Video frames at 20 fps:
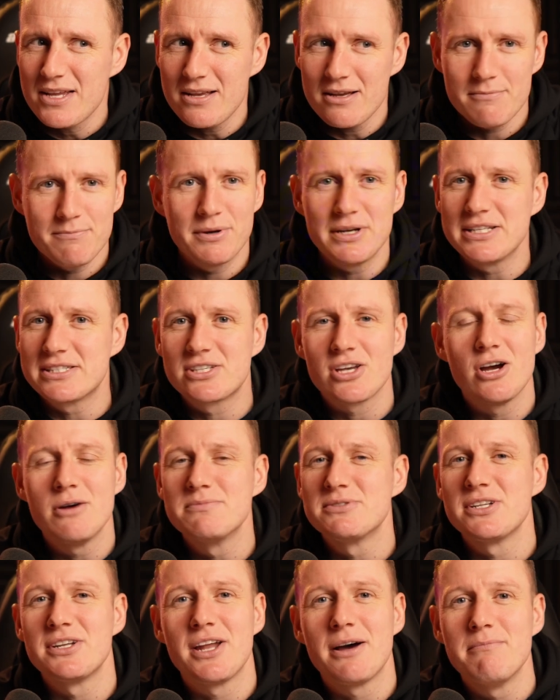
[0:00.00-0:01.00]
But in
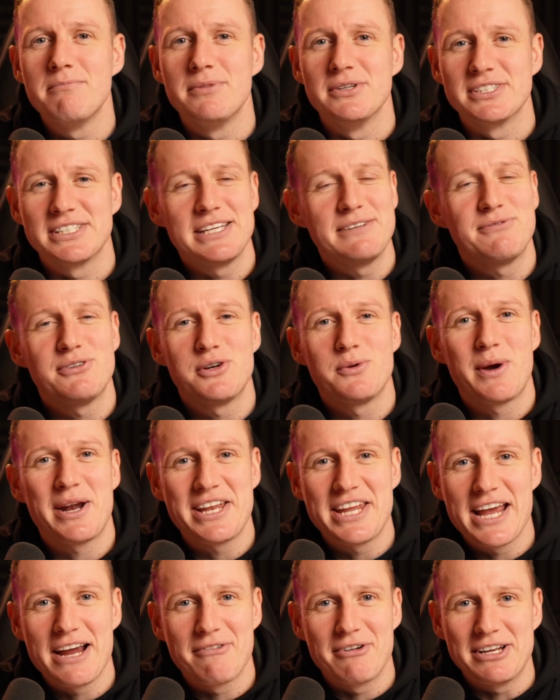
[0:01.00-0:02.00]
terms of numbers,
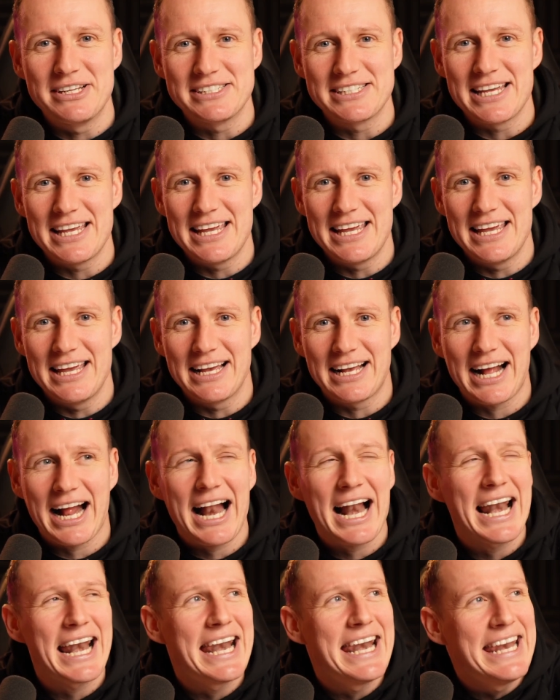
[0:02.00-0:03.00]
Nwaneri's
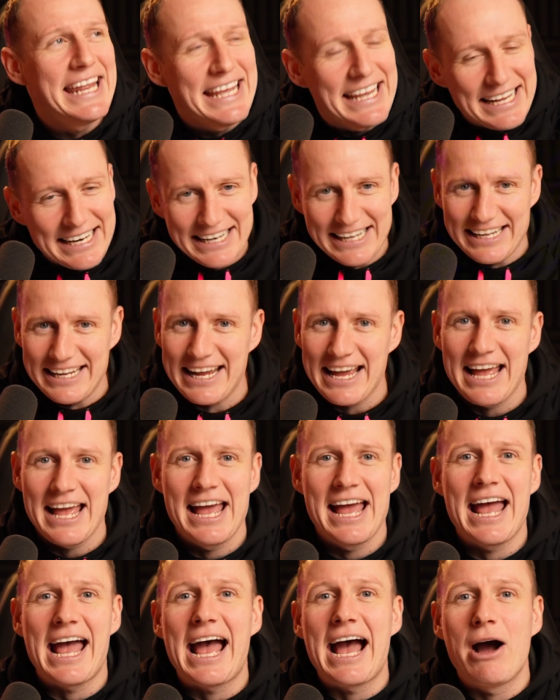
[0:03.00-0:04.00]
clearly
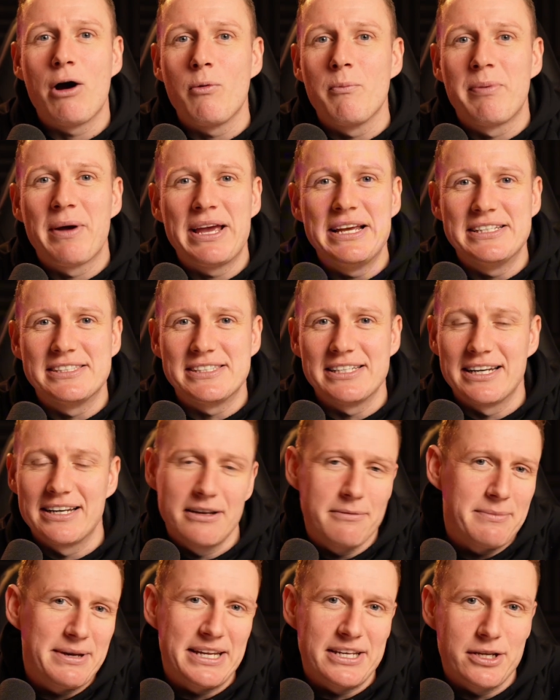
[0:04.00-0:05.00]
outpacing
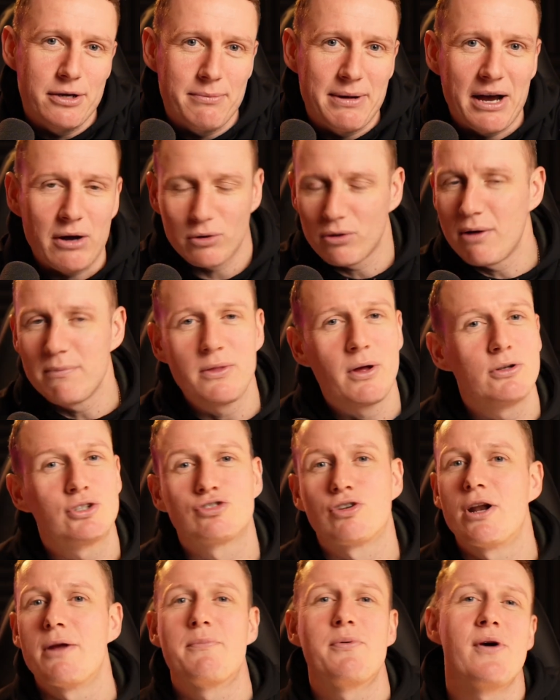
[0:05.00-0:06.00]
Lamine Yamal. Now, I'm not
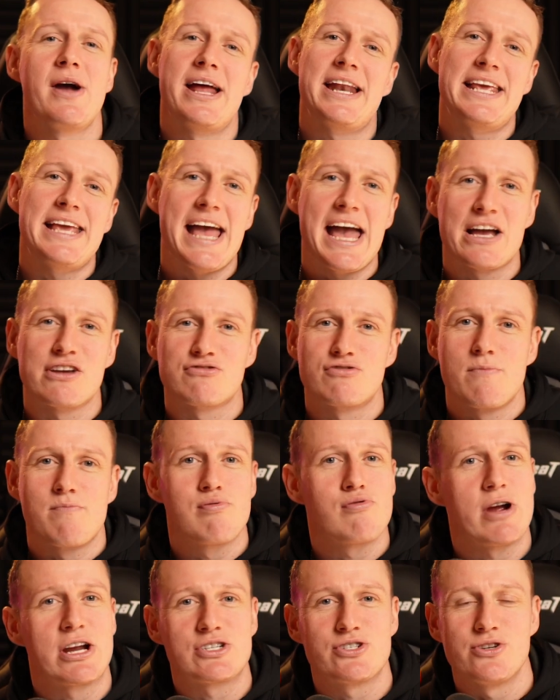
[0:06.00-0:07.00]
trying to put any extra
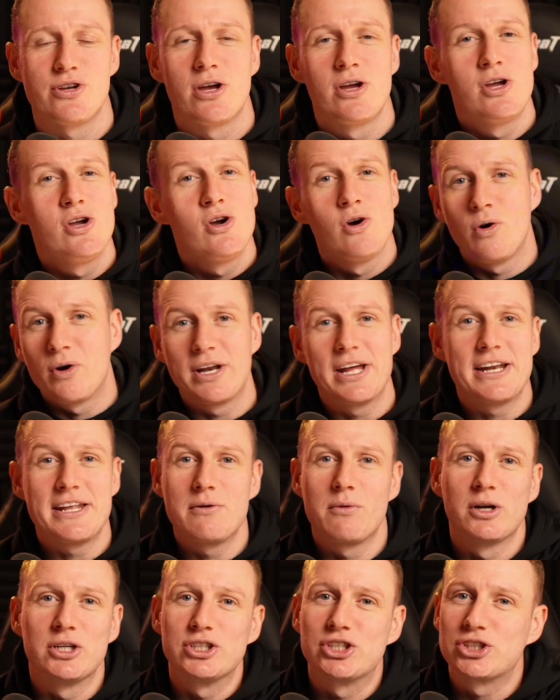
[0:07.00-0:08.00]
pressure on
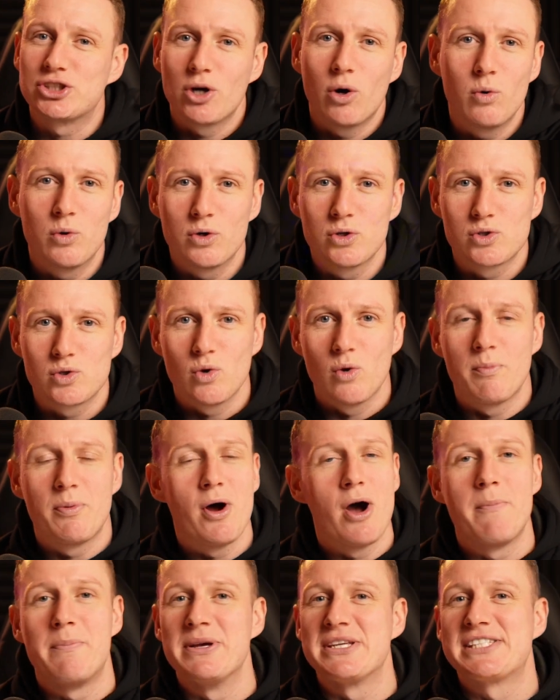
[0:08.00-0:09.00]
anyone's shoulders or
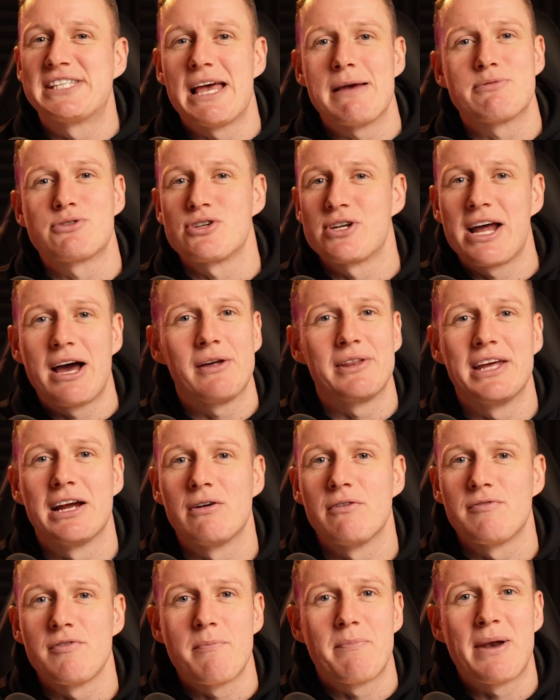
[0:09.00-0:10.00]
put a perception out there
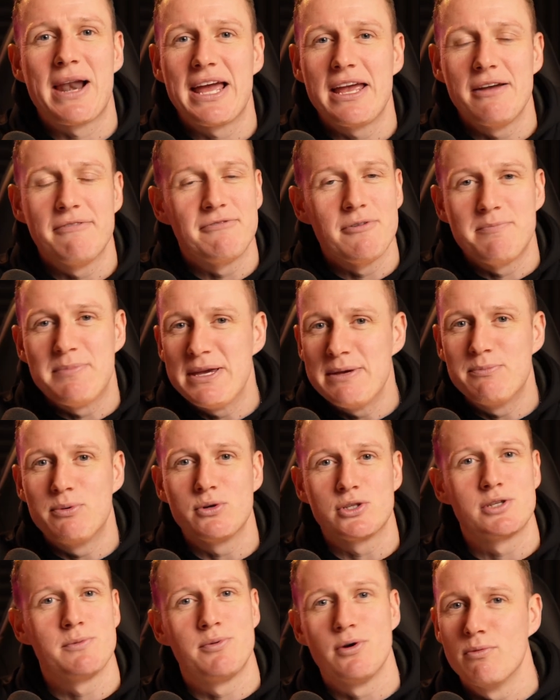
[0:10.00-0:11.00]
of a player for people
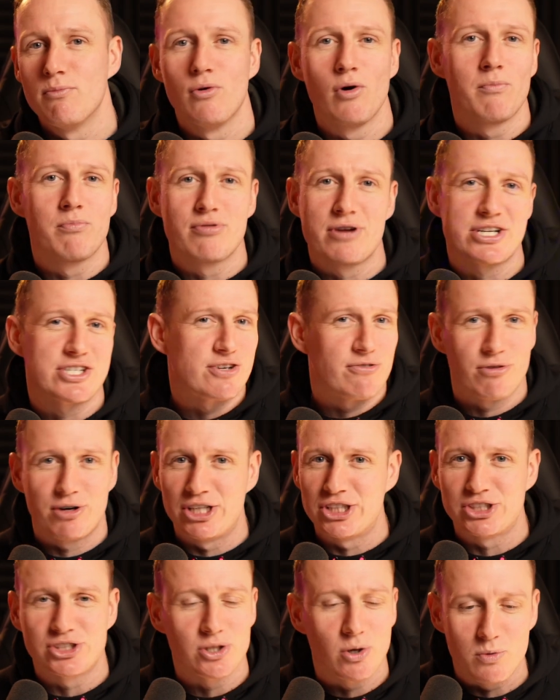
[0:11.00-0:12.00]
to put more pressure on
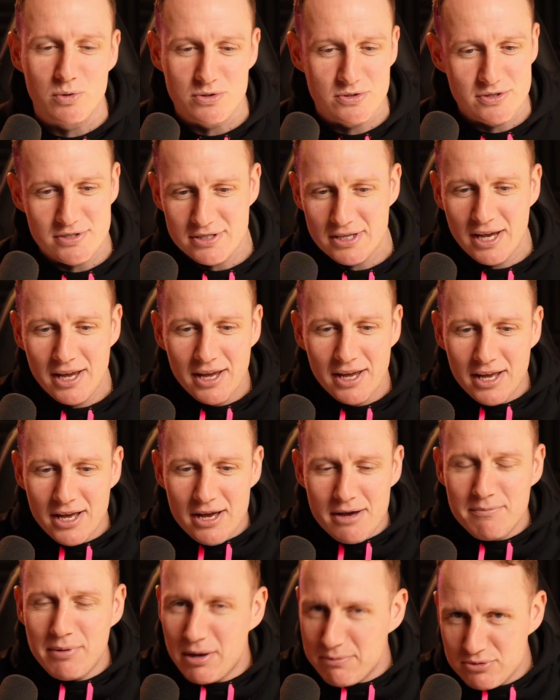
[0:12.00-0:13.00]
his shoulders.
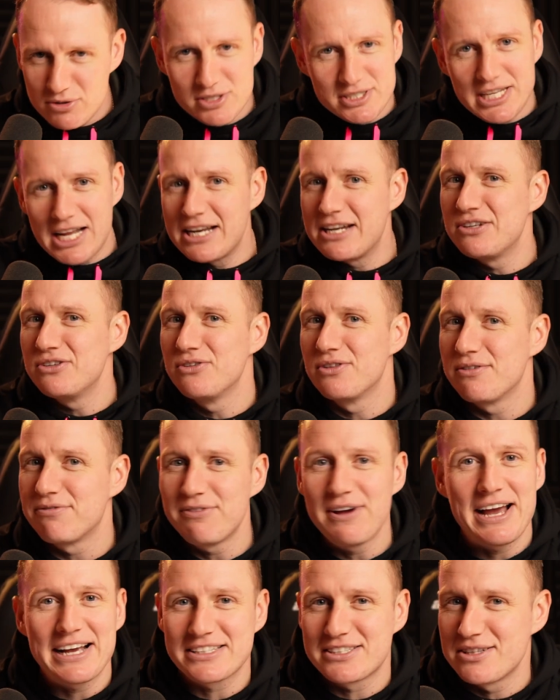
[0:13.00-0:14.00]
But I'm just telling you the
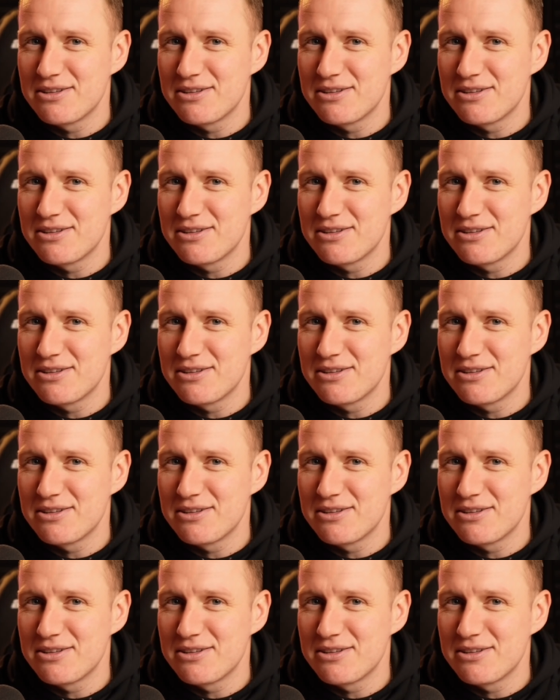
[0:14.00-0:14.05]
facts.